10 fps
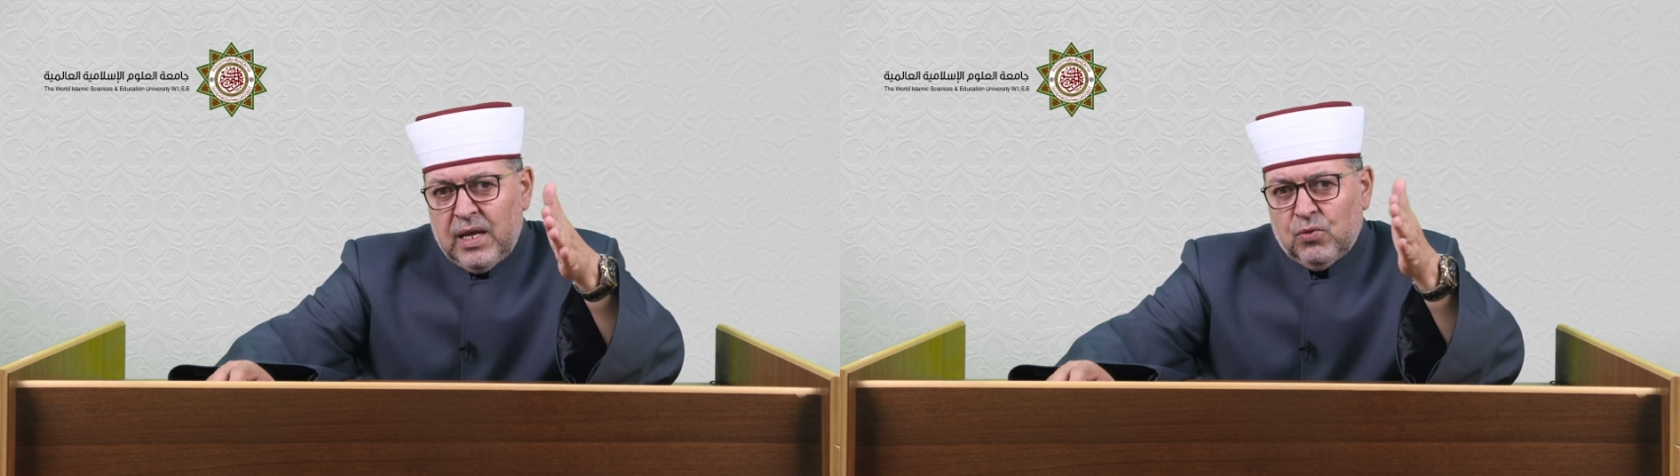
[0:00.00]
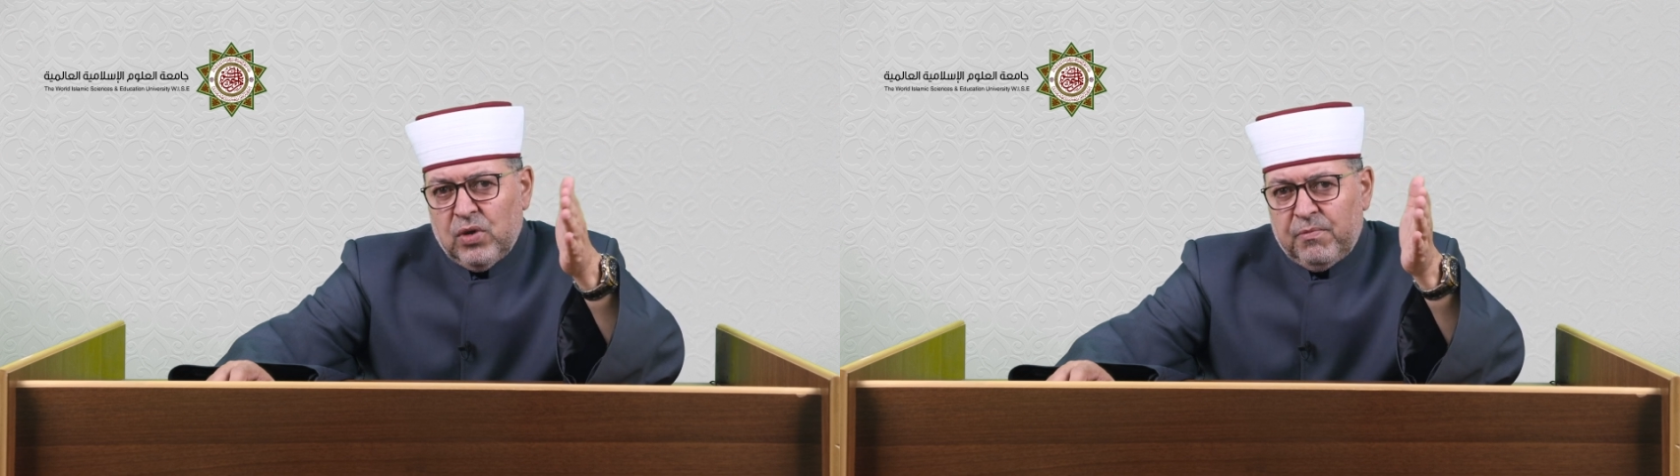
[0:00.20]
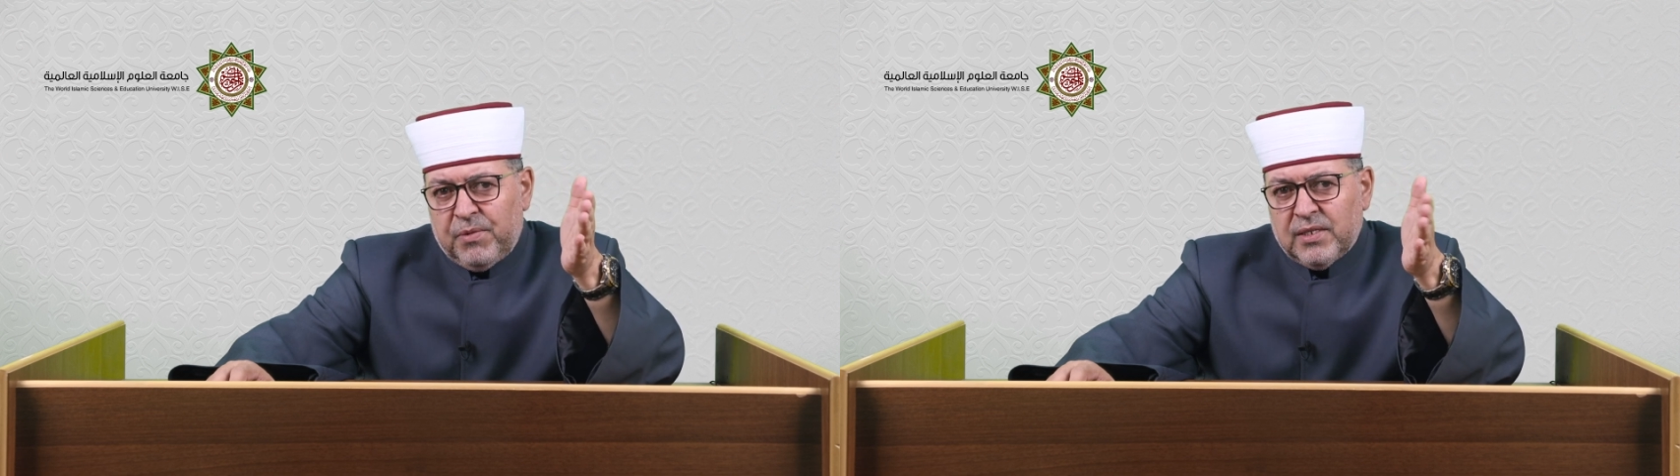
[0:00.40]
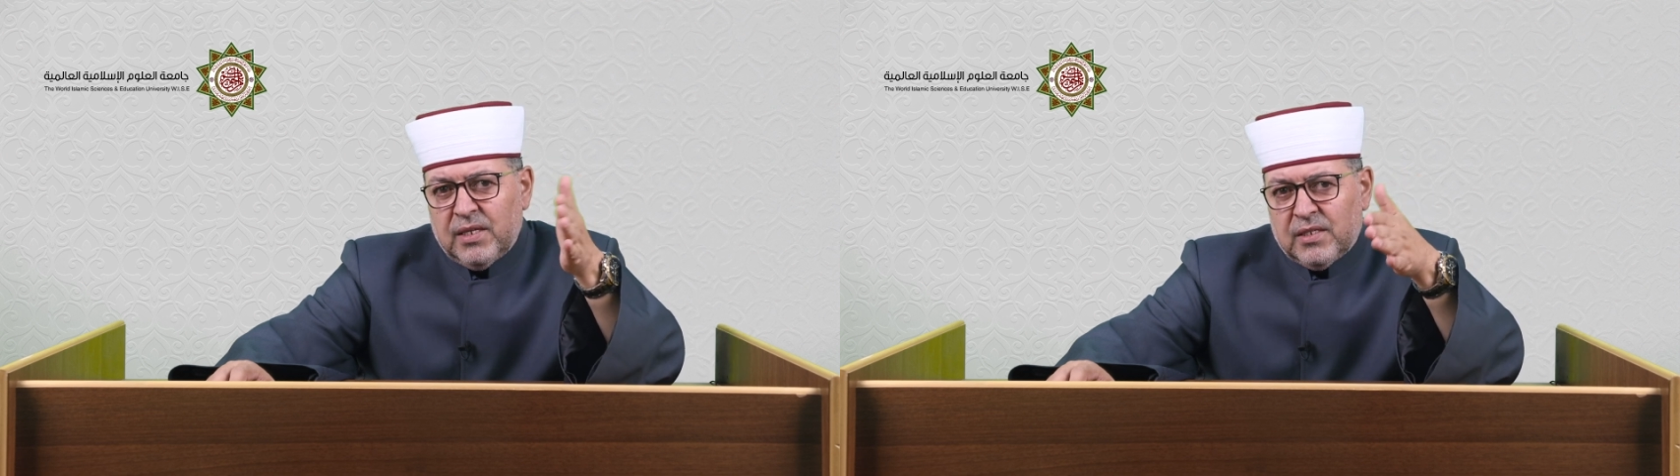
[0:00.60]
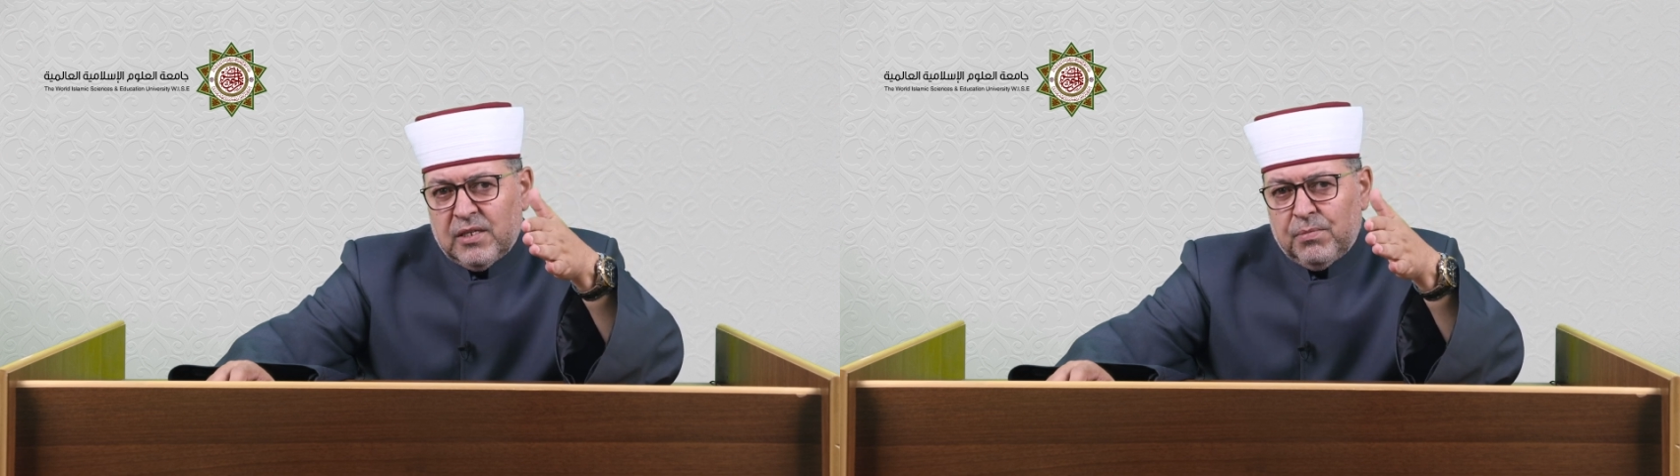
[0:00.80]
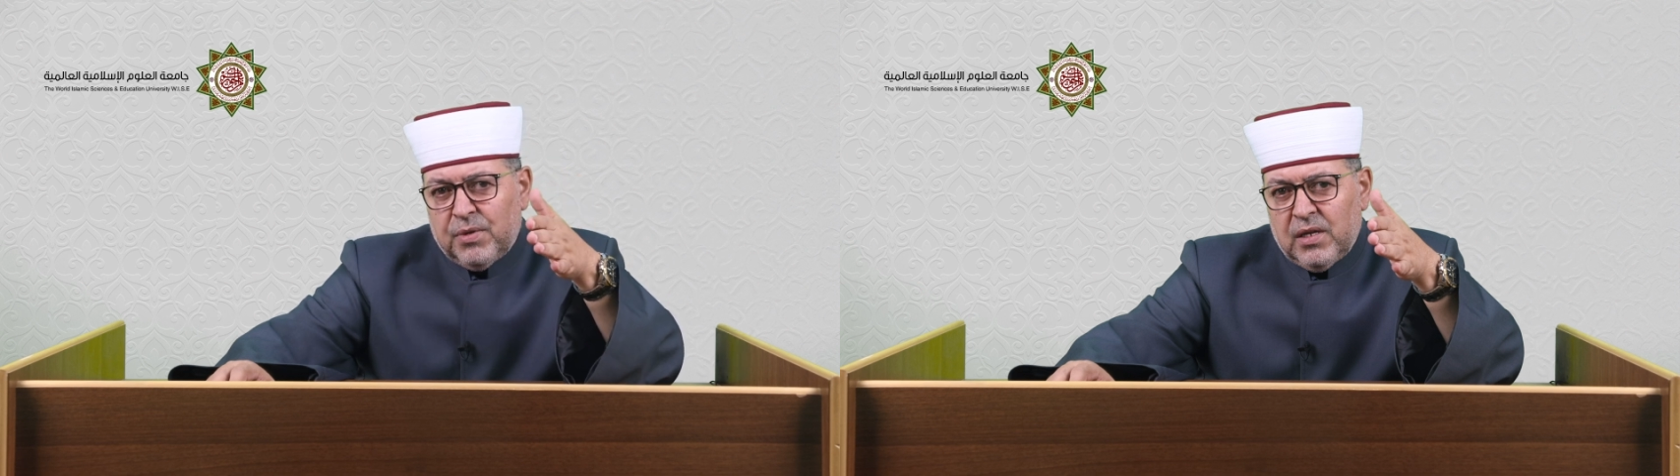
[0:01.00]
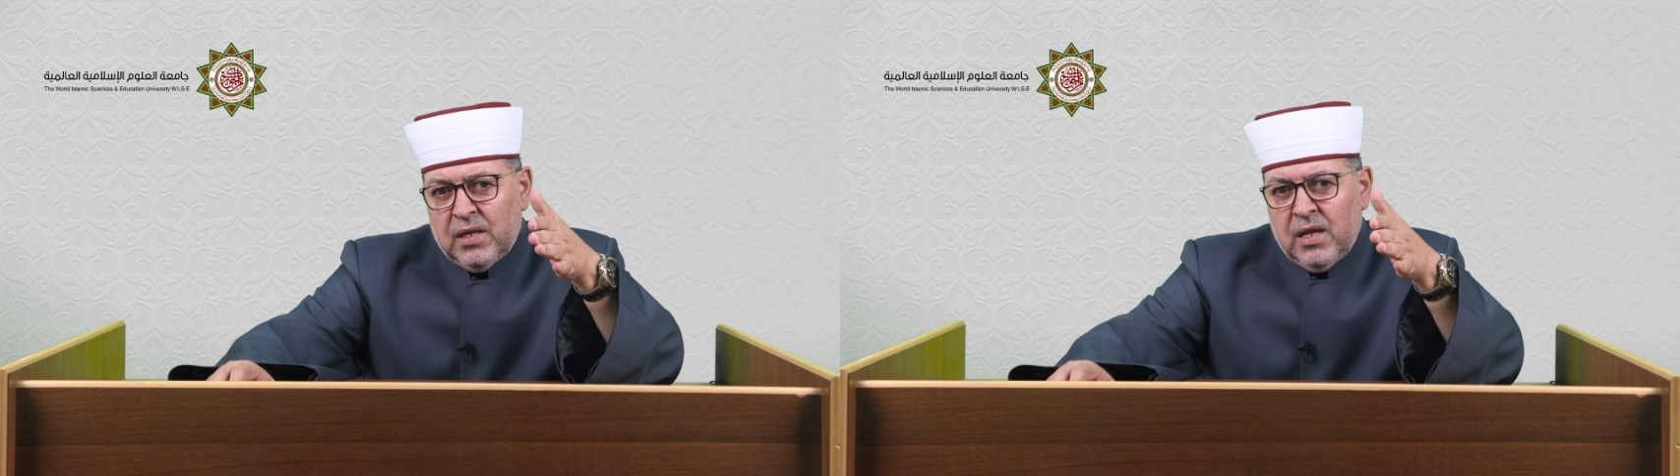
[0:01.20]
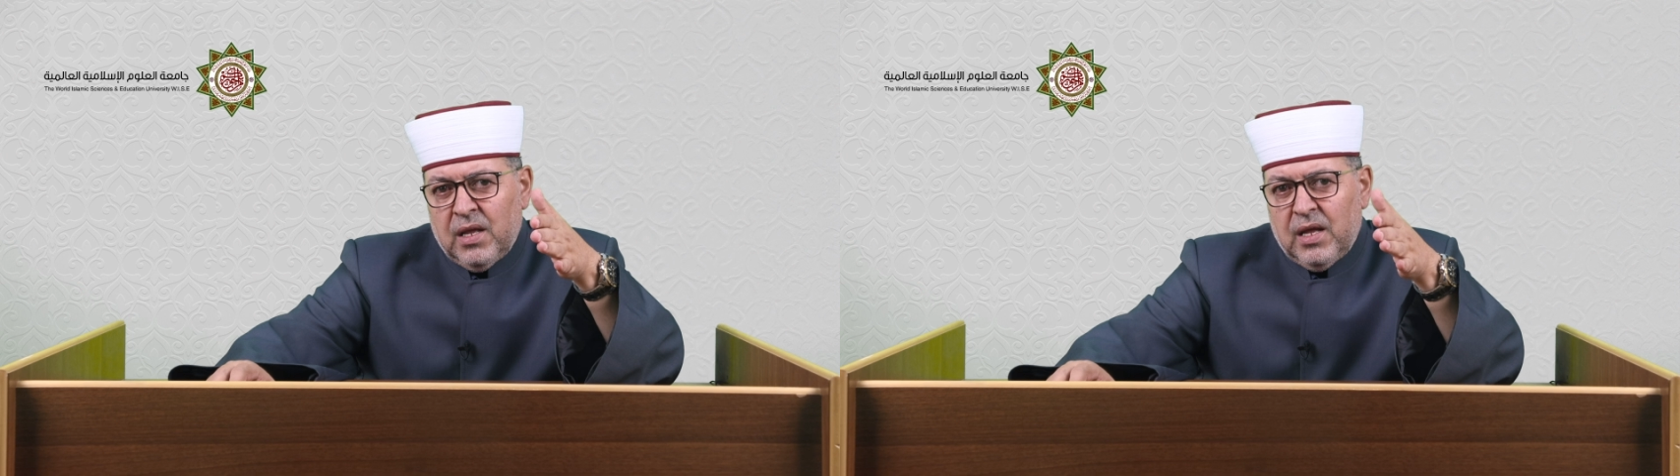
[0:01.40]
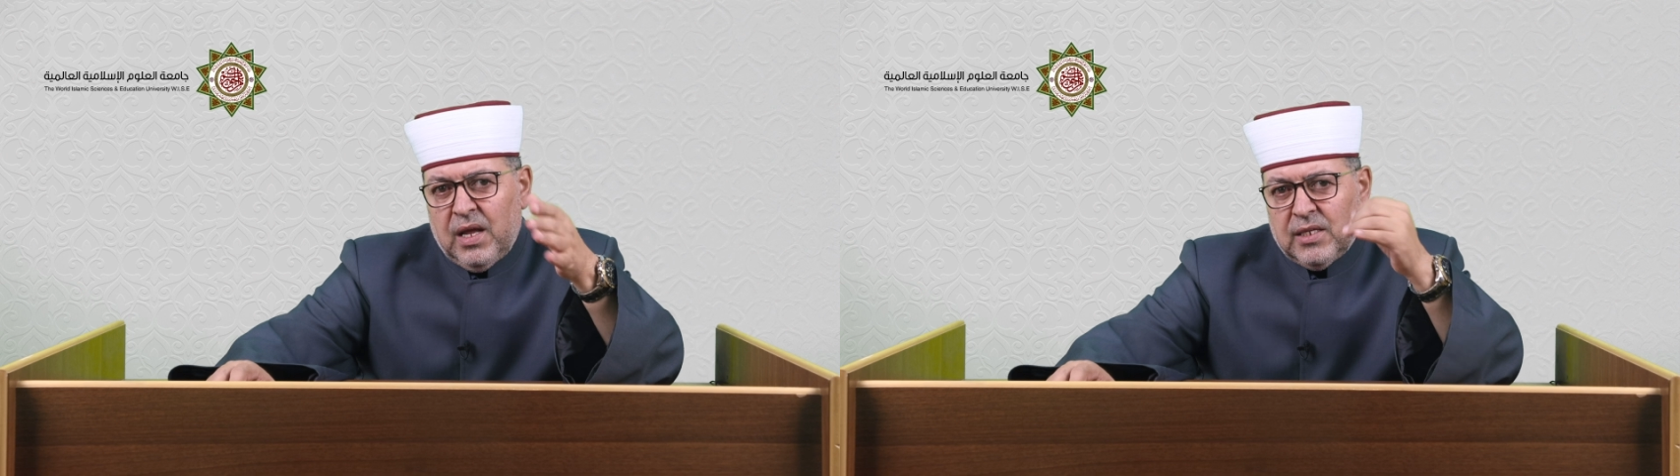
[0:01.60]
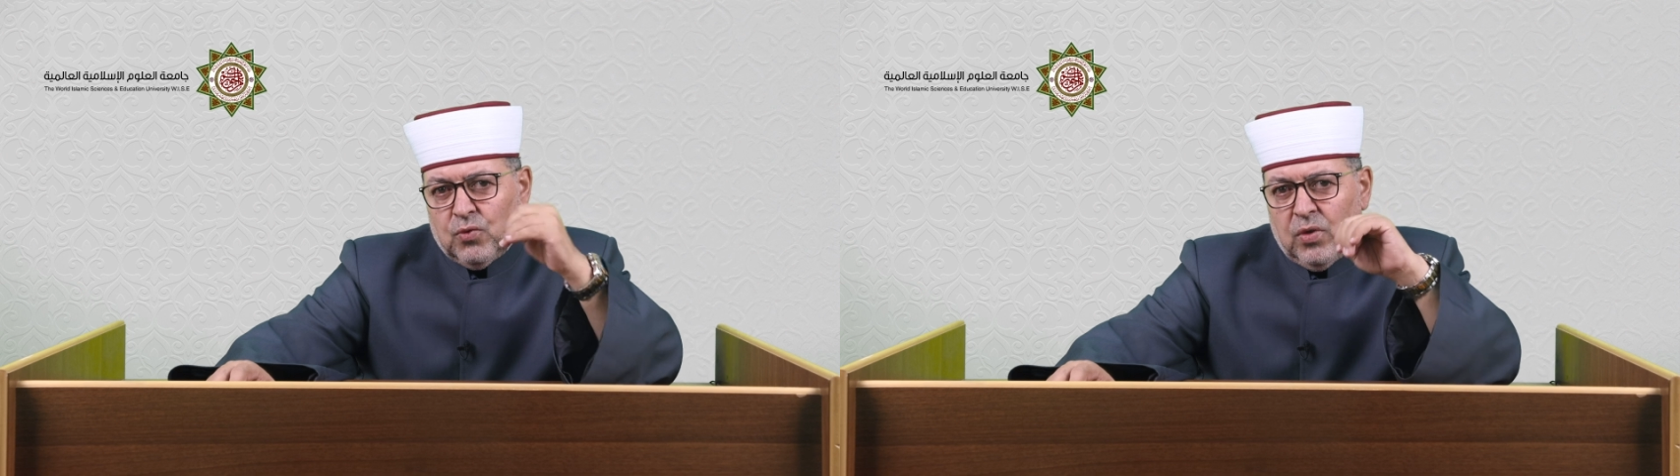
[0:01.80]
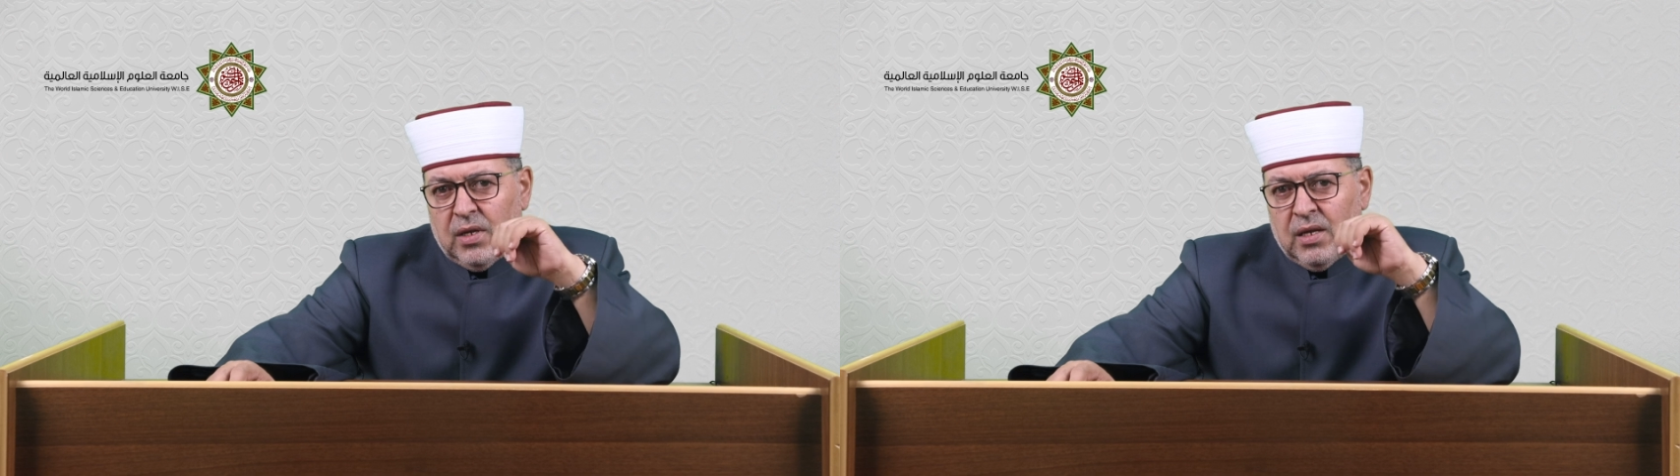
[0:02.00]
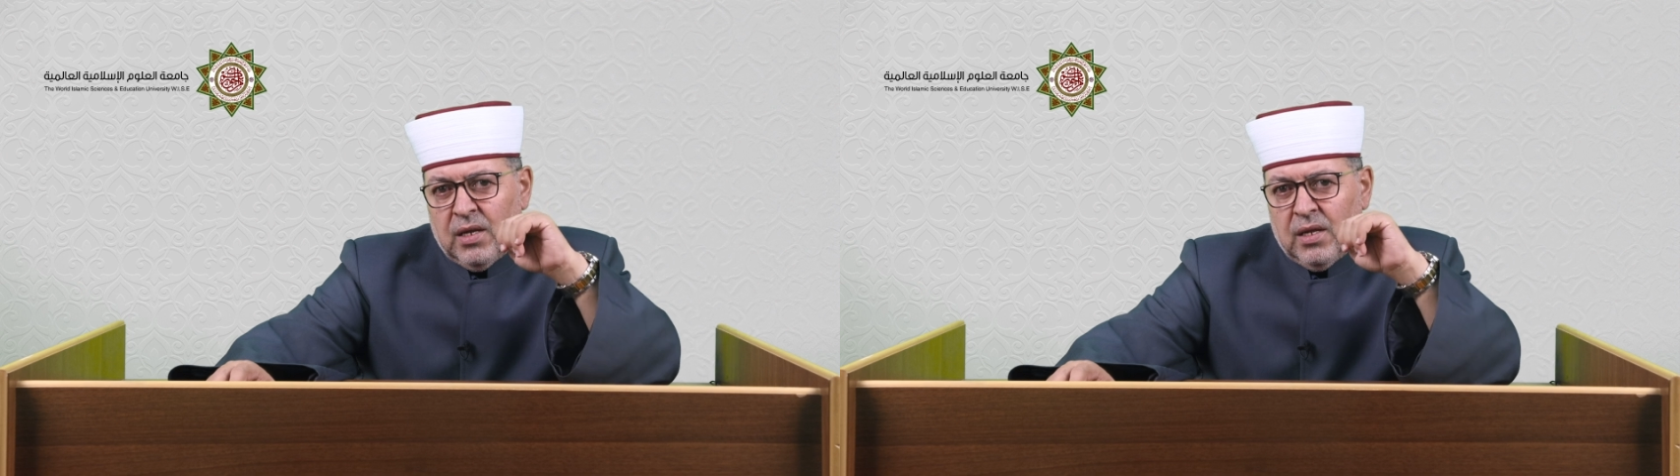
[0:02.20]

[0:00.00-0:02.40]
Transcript: and we have present simple as well.